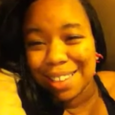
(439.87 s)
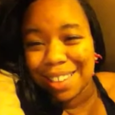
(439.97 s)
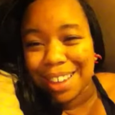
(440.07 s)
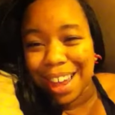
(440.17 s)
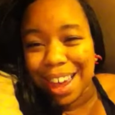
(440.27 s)

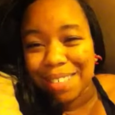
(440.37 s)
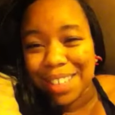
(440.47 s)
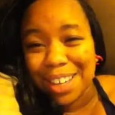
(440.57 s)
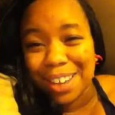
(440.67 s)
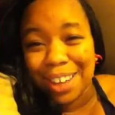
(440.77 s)
But I have to
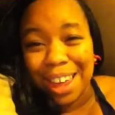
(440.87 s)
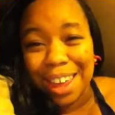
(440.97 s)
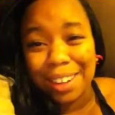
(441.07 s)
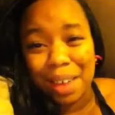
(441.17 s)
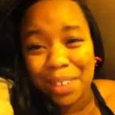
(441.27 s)
tell you,
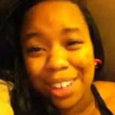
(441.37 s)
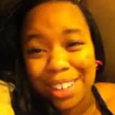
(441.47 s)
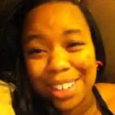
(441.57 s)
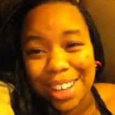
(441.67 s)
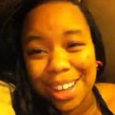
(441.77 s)
I love
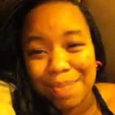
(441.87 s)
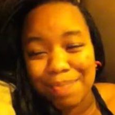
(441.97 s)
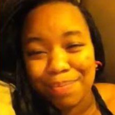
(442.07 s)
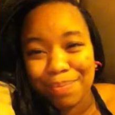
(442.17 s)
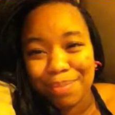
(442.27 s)
it.
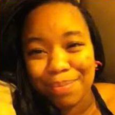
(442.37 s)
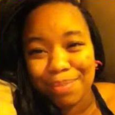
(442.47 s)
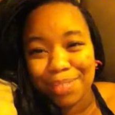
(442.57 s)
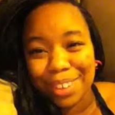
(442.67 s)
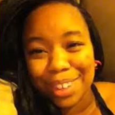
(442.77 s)

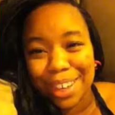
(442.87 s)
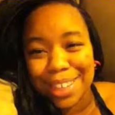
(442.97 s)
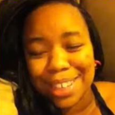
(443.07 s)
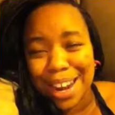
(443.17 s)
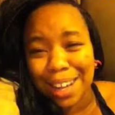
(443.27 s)

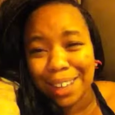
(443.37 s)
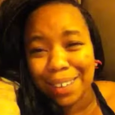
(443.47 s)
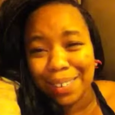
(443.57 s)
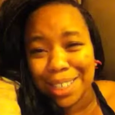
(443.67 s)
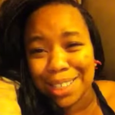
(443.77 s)
It's kind of
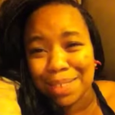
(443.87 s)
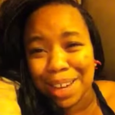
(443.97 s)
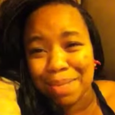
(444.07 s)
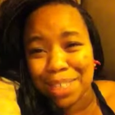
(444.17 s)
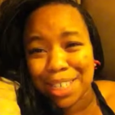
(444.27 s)
lonely
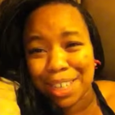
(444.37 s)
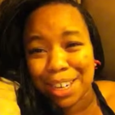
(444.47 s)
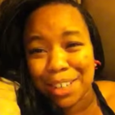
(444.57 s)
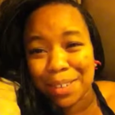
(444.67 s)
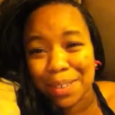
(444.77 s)
sometimes, to tell
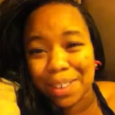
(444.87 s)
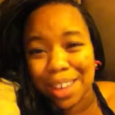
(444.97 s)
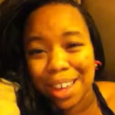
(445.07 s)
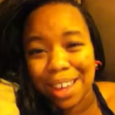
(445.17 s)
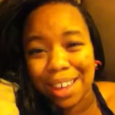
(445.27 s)
you the truth.
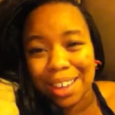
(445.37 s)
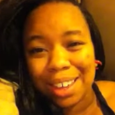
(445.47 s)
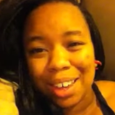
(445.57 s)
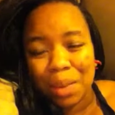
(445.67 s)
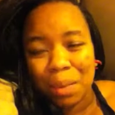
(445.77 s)

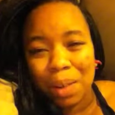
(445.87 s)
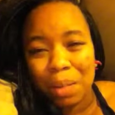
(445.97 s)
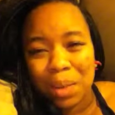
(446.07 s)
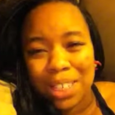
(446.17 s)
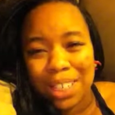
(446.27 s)
One of
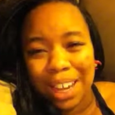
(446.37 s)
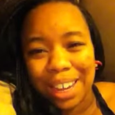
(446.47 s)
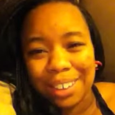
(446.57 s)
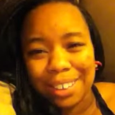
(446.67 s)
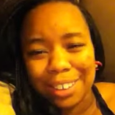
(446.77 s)
them was,
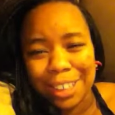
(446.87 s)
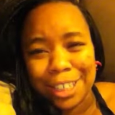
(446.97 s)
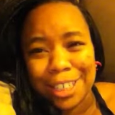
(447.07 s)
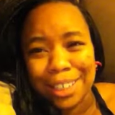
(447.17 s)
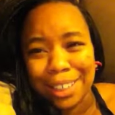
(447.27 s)
like,
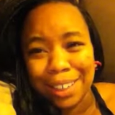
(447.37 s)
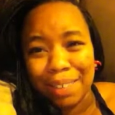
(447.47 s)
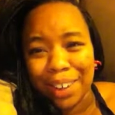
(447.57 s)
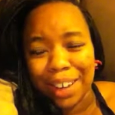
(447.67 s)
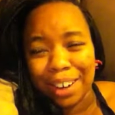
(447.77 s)
legitly
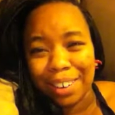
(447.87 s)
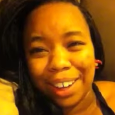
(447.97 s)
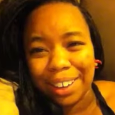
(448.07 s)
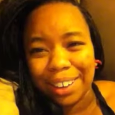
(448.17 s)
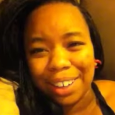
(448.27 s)
living here.
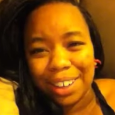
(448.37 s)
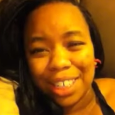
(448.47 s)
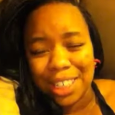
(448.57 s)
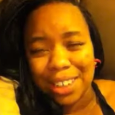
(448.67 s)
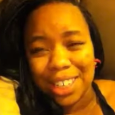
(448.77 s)
Like, he
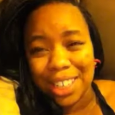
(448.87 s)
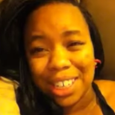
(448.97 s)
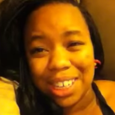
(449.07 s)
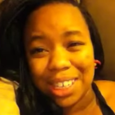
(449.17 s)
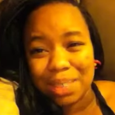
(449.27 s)
still has
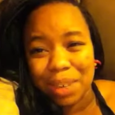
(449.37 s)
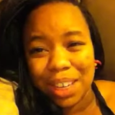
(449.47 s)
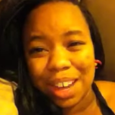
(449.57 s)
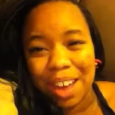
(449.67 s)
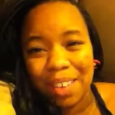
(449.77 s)
keys, but
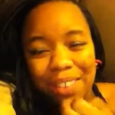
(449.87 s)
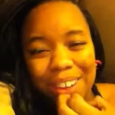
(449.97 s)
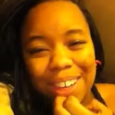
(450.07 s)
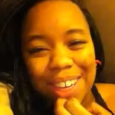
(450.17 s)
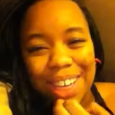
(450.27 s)
now
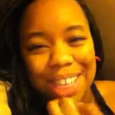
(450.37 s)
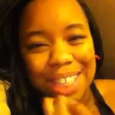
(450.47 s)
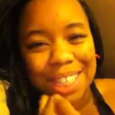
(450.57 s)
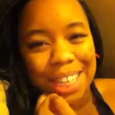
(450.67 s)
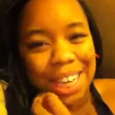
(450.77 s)

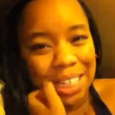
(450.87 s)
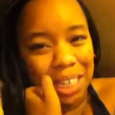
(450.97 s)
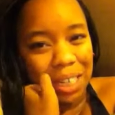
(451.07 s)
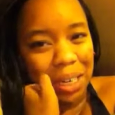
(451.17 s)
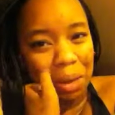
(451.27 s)
he's
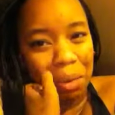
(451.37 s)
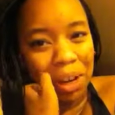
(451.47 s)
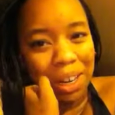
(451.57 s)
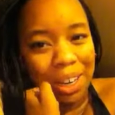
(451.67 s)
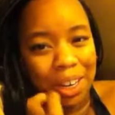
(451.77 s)
19 and he
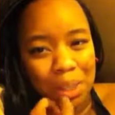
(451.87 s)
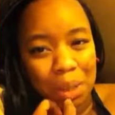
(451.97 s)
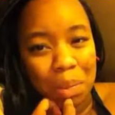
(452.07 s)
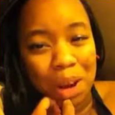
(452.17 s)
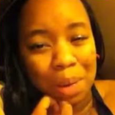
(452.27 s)
wanted to get his
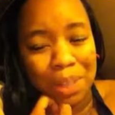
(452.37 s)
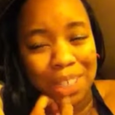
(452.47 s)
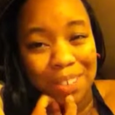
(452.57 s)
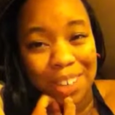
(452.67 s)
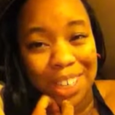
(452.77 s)
own apartment.
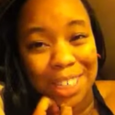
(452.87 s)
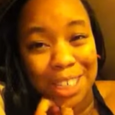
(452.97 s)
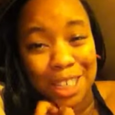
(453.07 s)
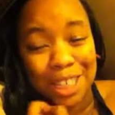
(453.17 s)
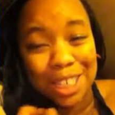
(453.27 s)
So he
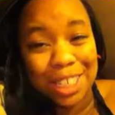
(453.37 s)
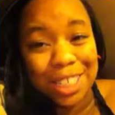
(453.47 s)
just